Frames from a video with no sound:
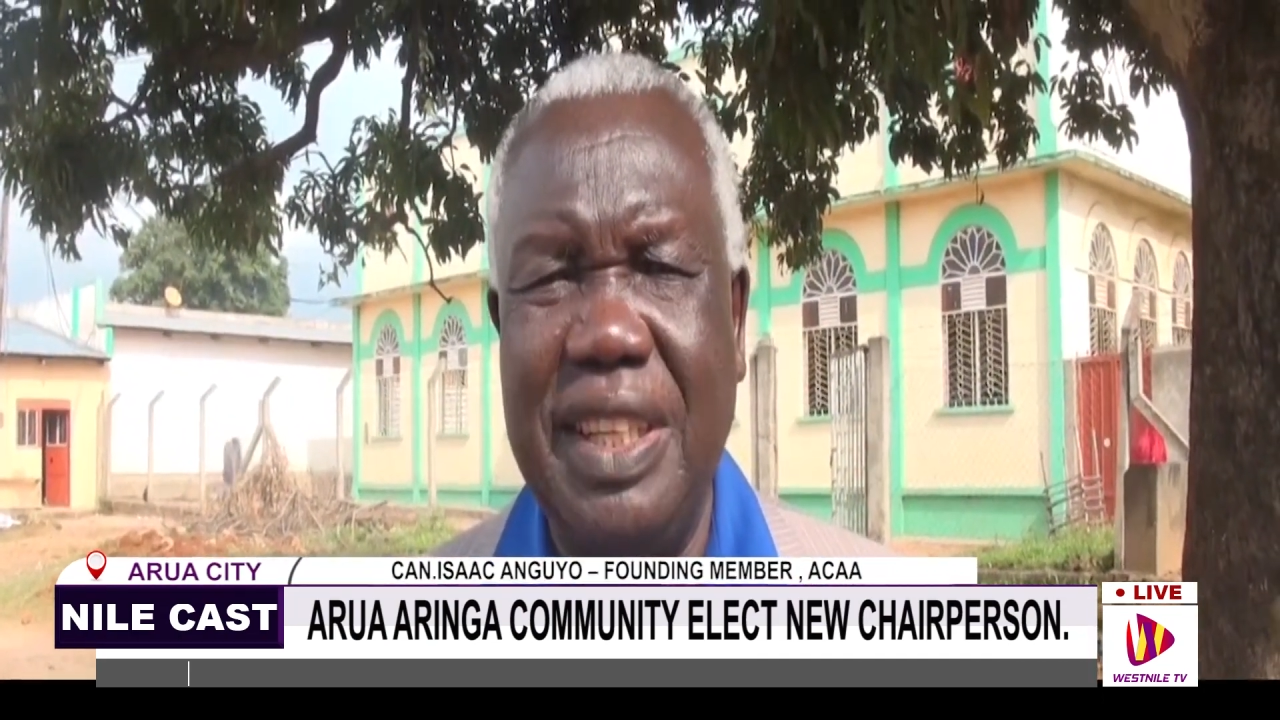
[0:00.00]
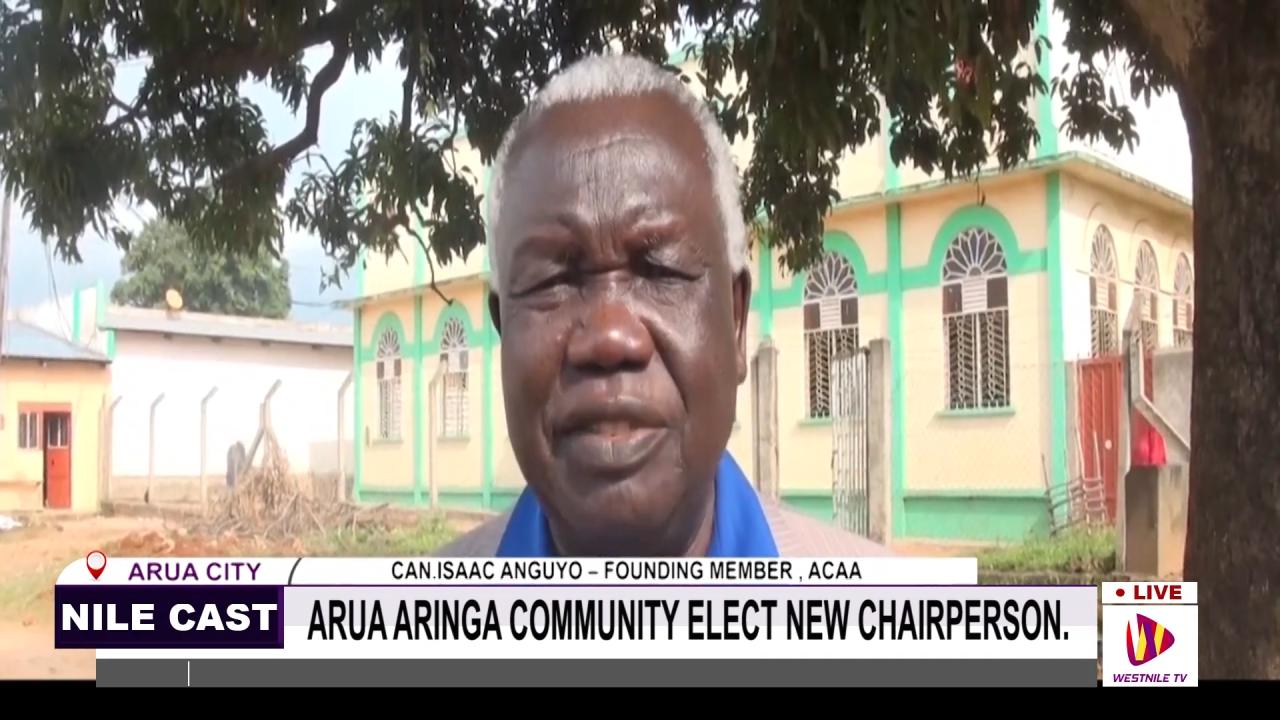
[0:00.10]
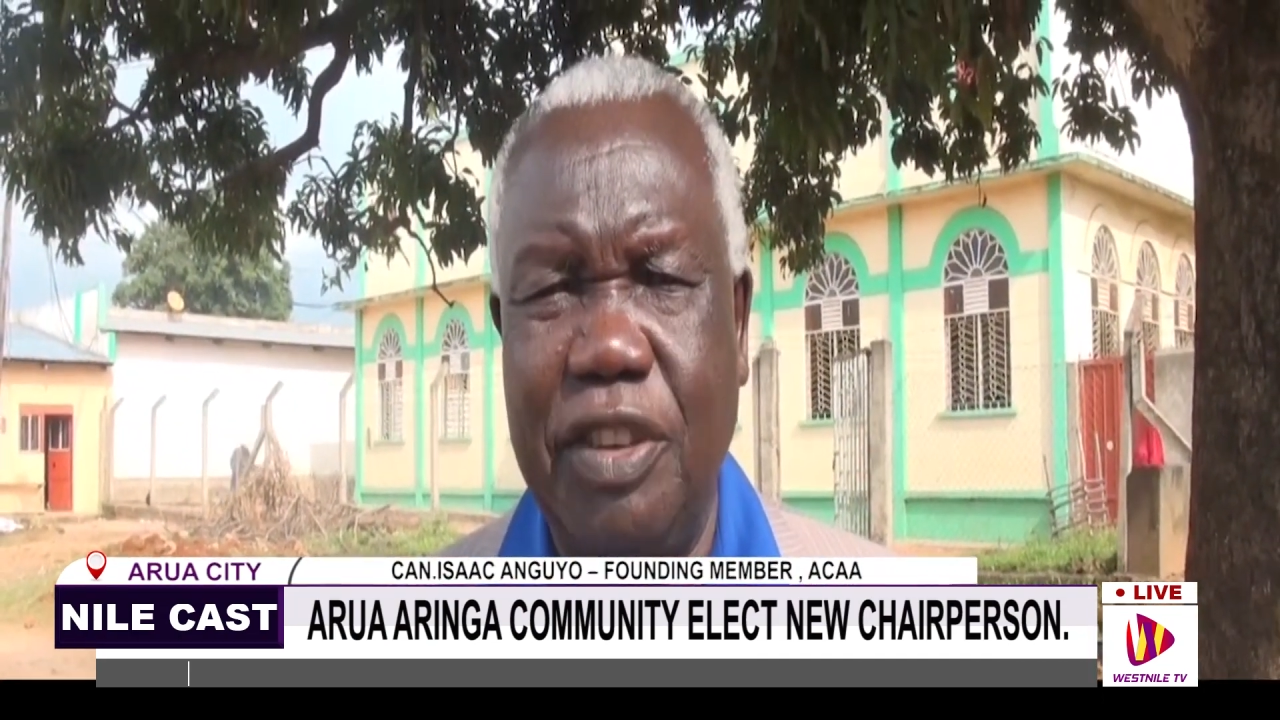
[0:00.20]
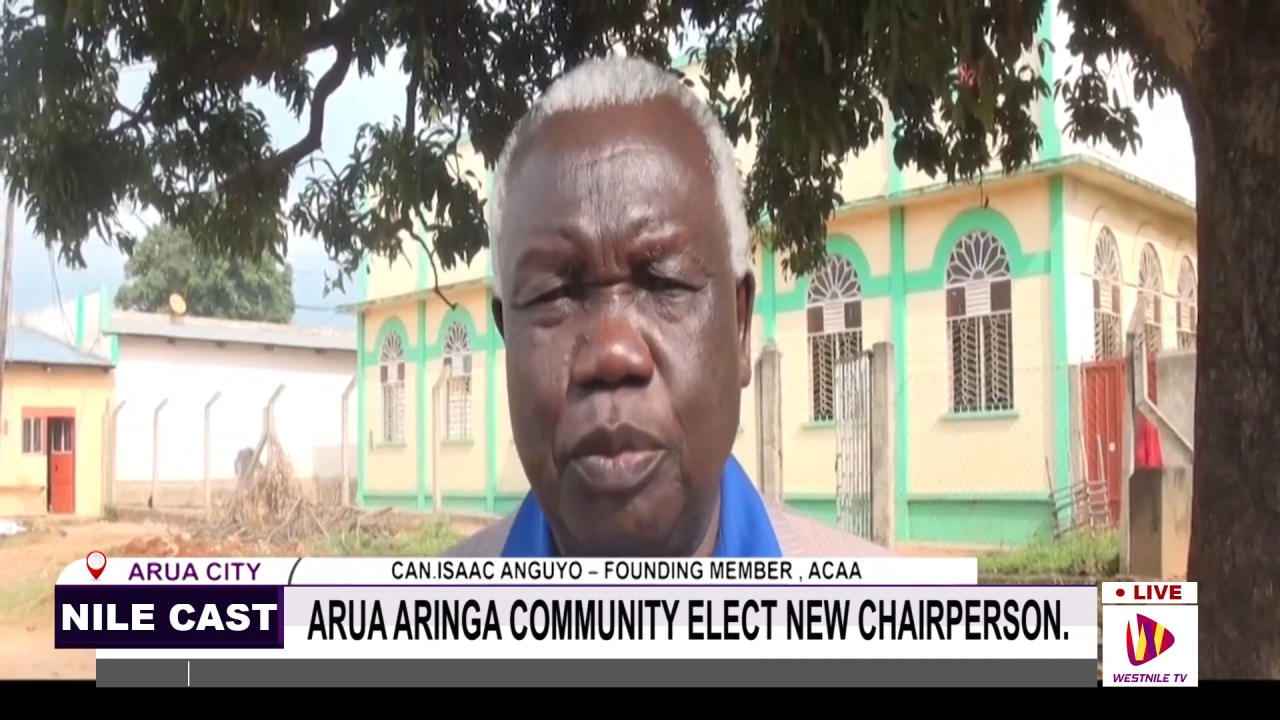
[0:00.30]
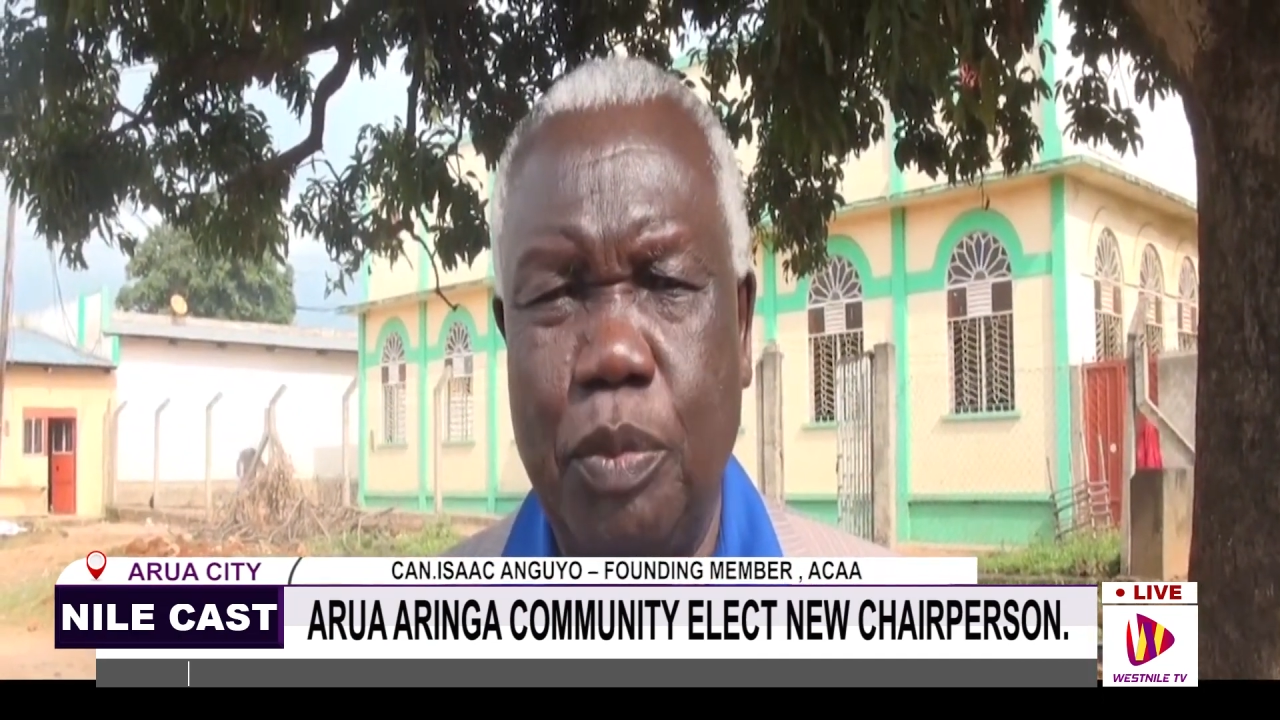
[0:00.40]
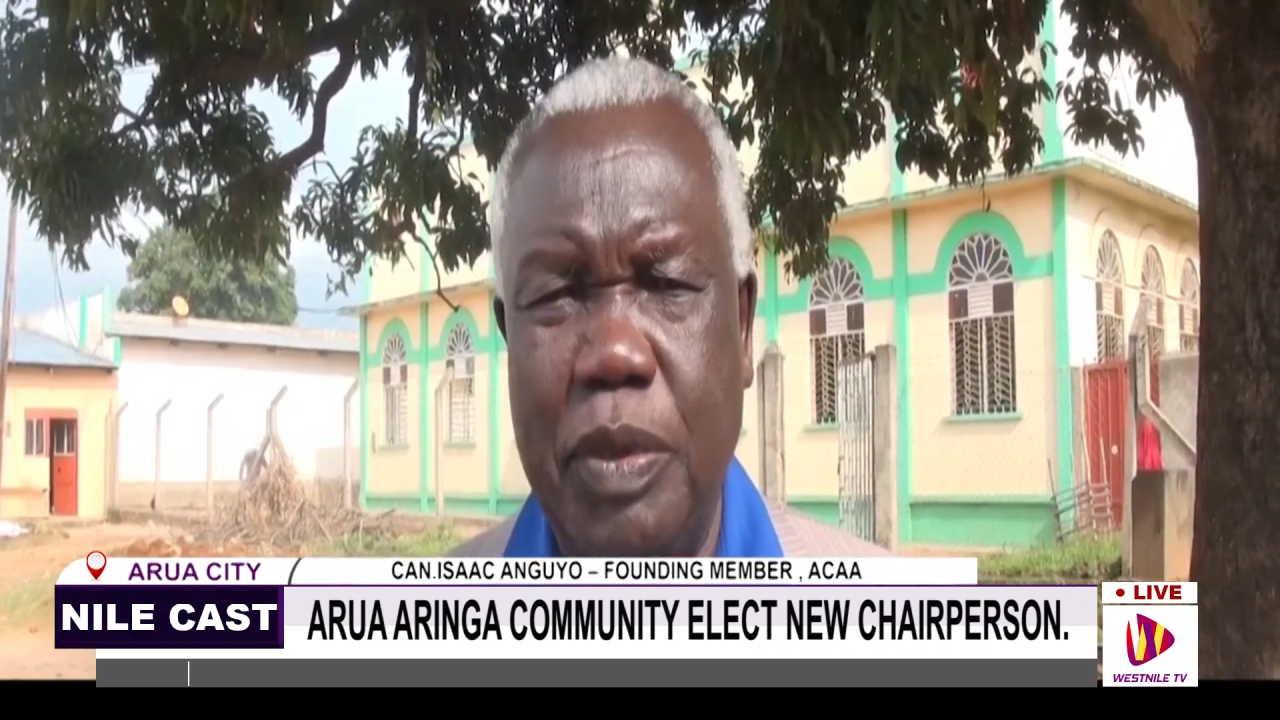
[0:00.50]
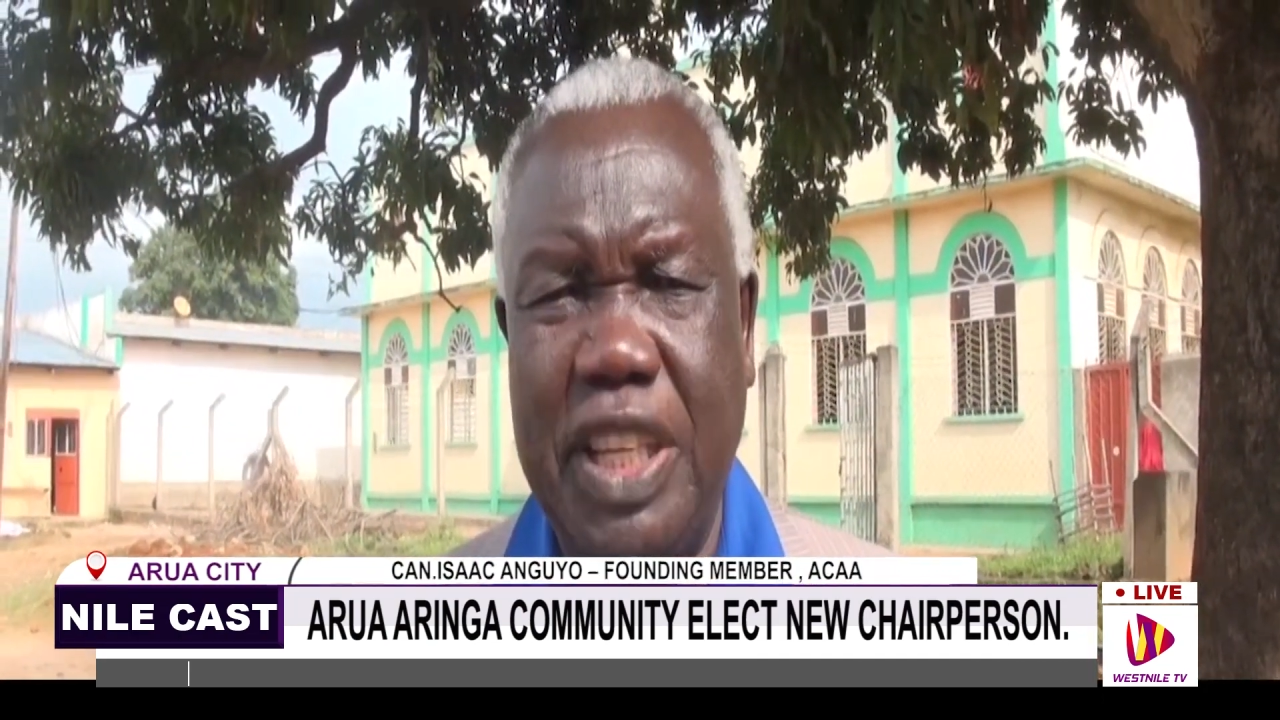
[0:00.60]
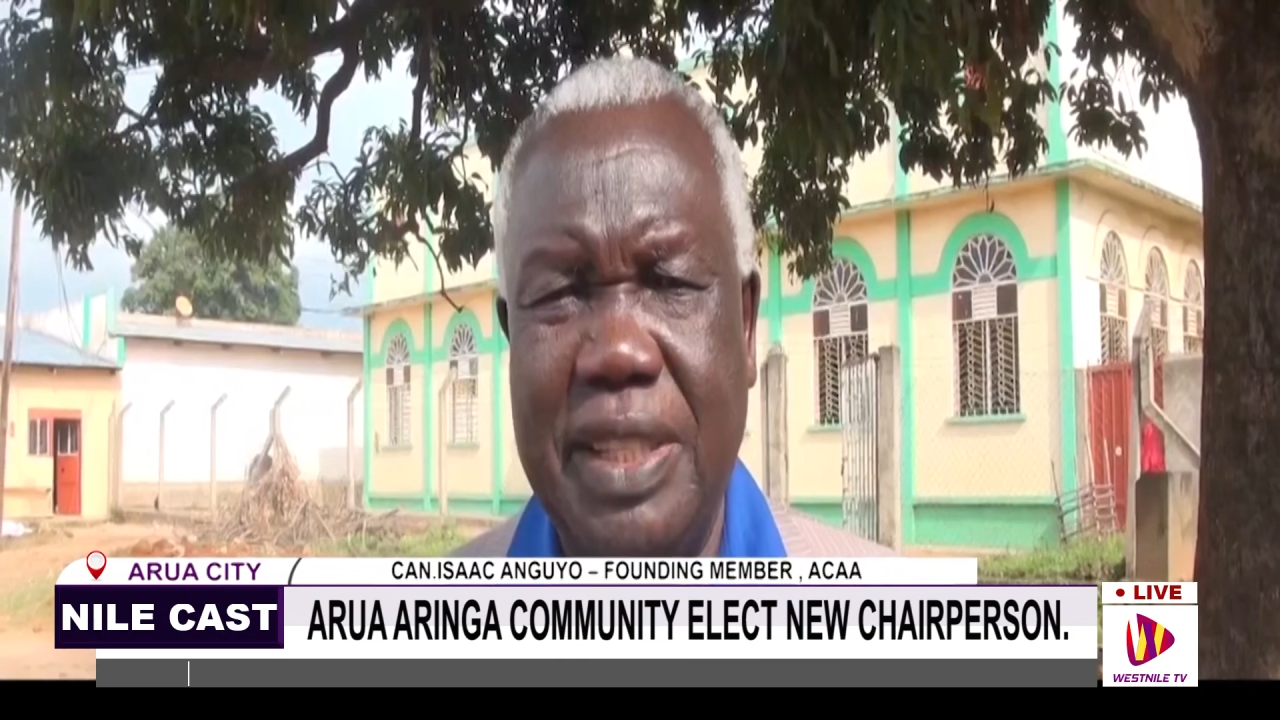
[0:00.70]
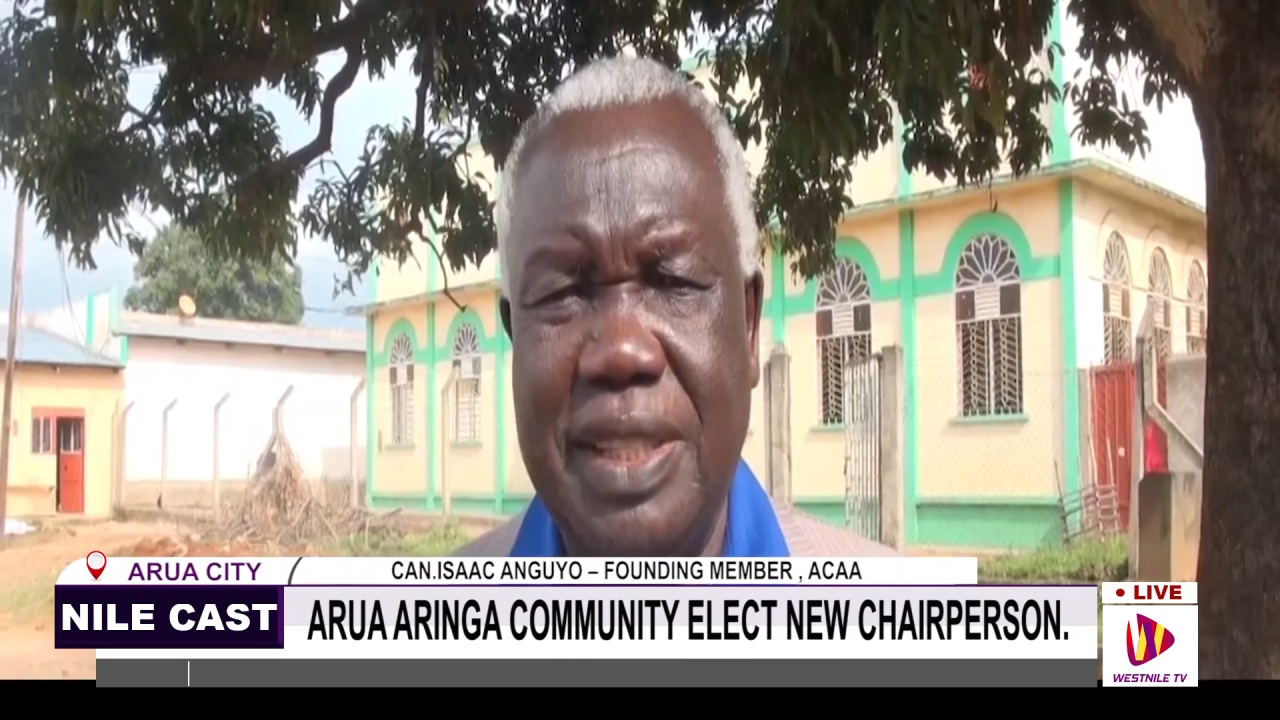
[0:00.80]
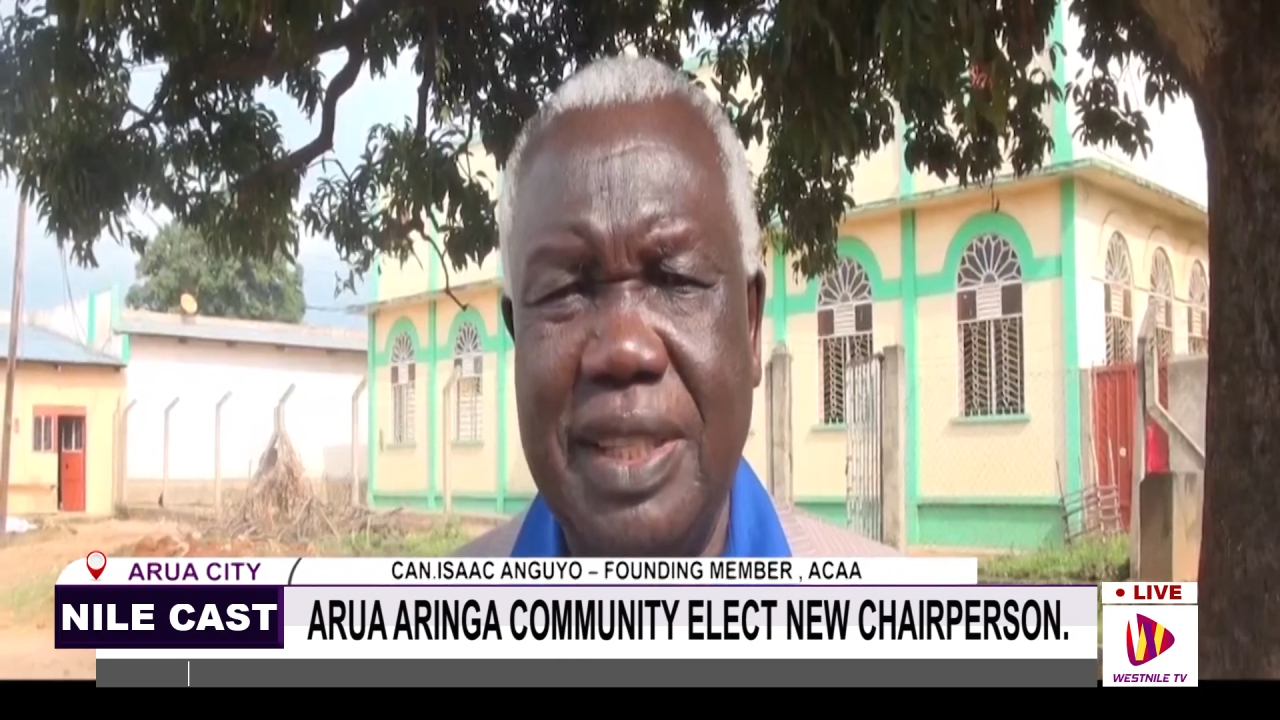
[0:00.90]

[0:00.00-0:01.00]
development.